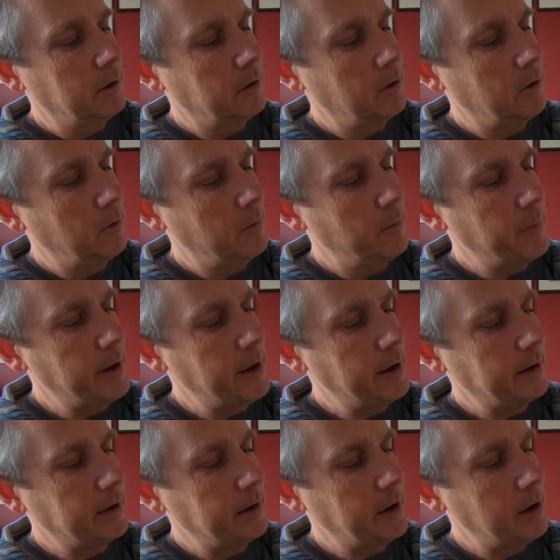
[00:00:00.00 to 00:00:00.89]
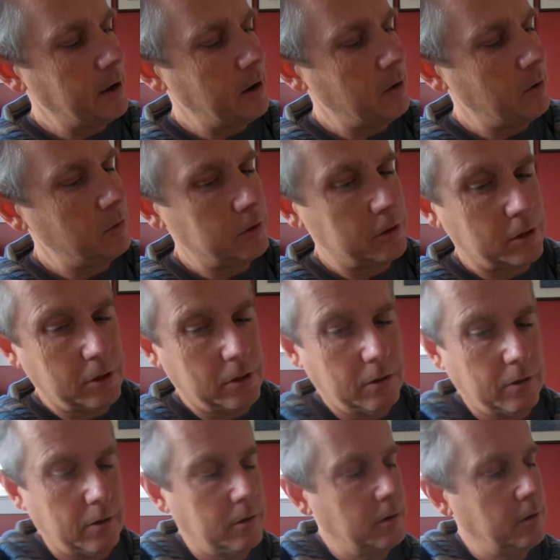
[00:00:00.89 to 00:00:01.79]
go back out,
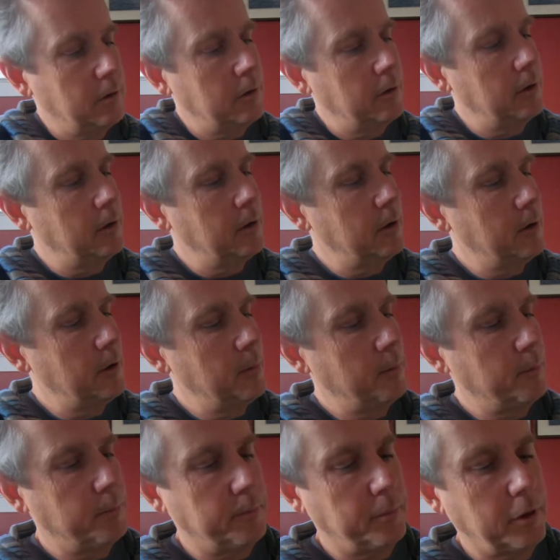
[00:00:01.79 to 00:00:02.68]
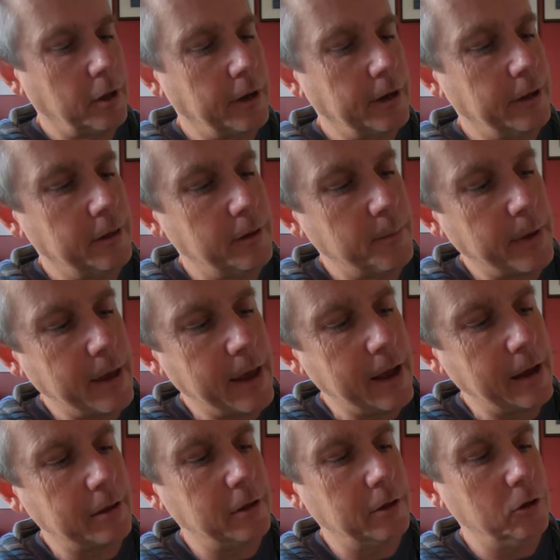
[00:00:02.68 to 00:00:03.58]
plug in the
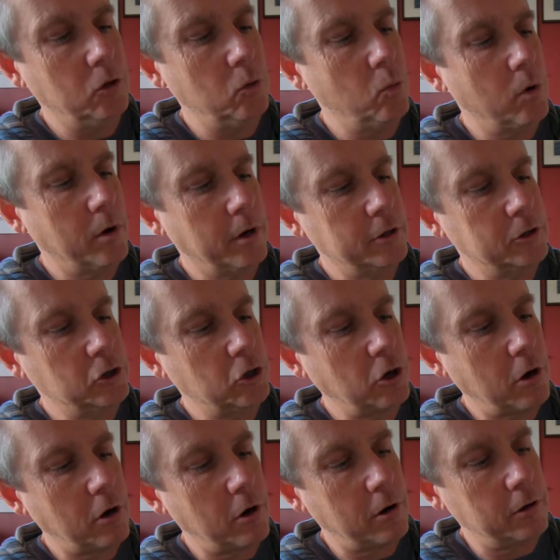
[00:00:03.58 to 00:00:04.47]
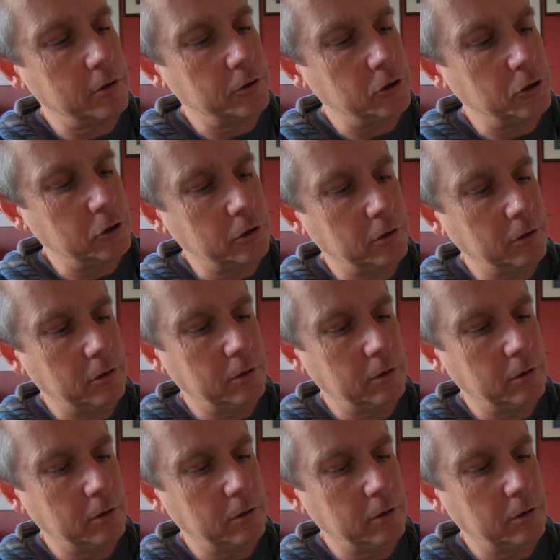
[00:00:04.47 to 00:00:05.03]
pack that you want to charge.